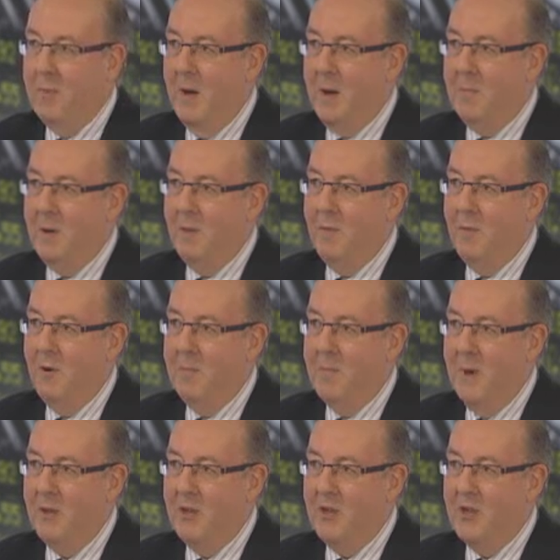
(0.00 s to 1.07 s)
maybe a few
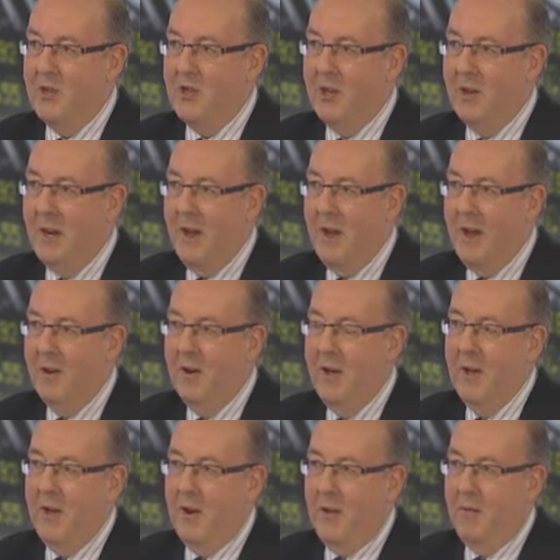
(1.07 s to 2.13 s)
months, to see how
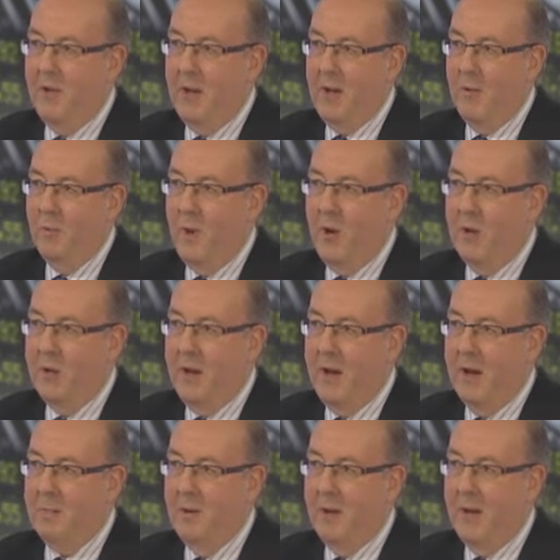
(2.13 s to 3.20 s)
everything rolled
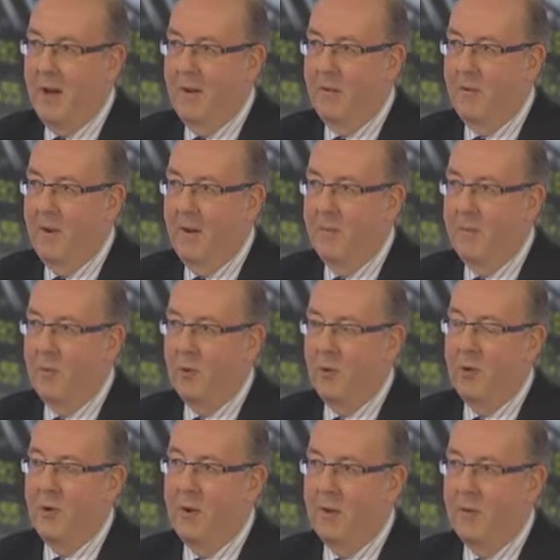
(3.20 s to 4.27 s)
out, but they've
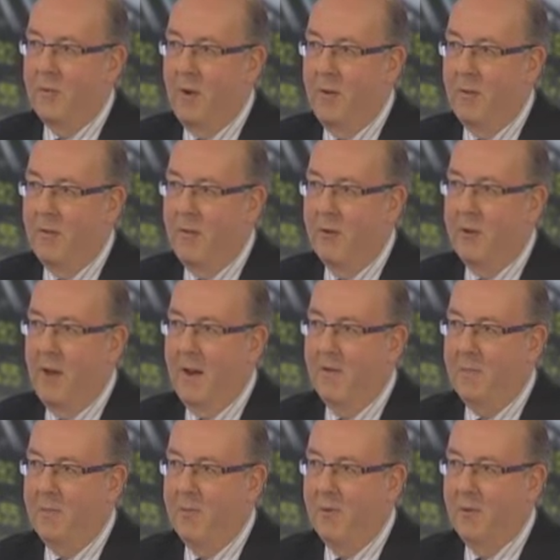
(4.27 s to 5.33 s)
got on the front foot,
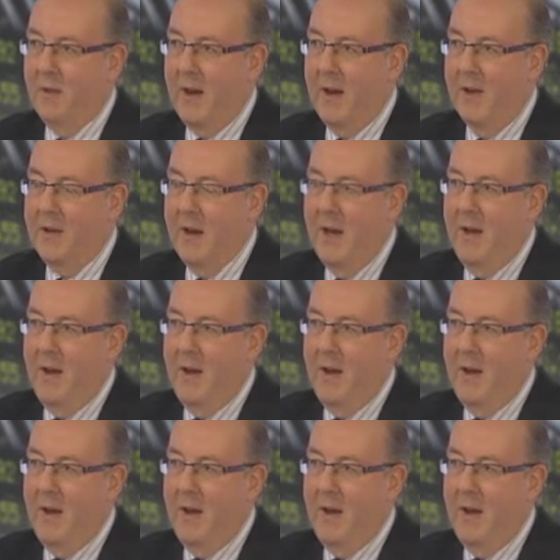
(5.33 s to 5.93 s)
they've moved out,